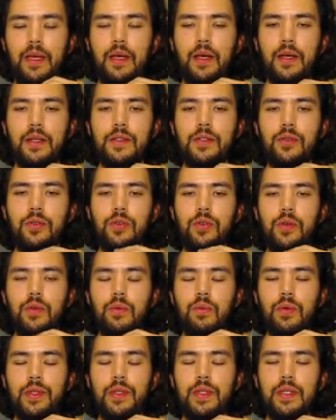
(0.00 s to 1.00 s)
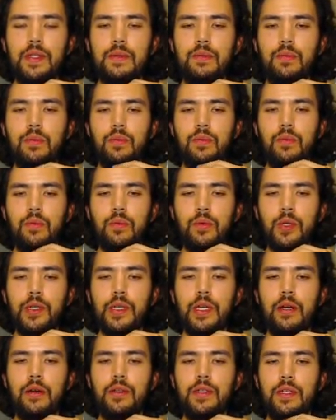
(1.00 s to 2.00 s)
So with this, we're
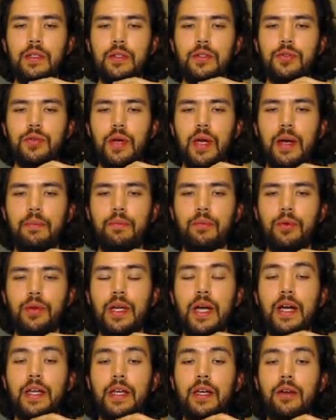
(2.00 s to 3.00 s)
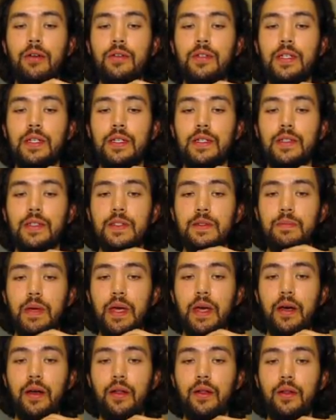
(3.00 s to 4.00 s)
guaranteed a trap. We're not guaranteed a
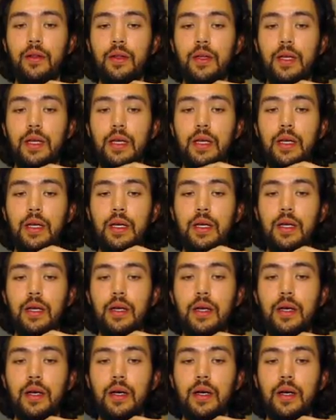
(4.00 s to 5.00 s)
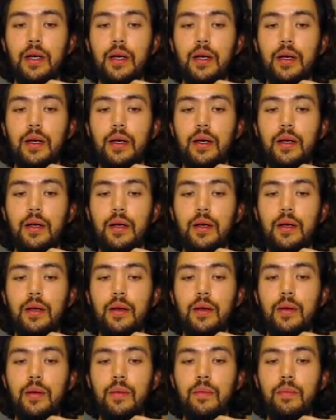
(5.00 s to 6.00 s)
spell.
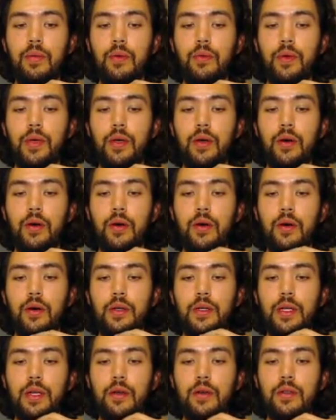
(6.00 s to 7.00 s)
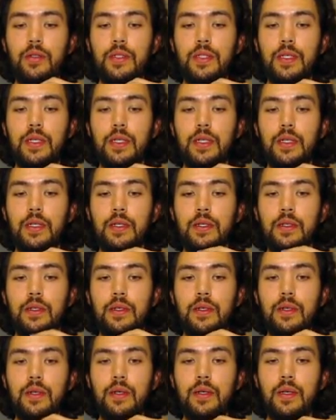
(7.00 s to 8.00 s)
But we are guaranteed
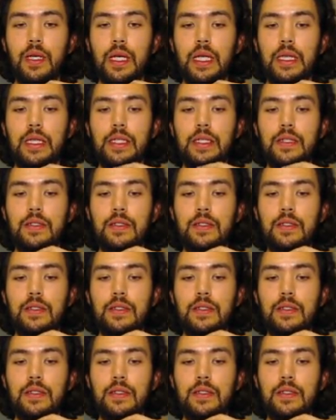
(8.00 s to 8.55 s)
at least,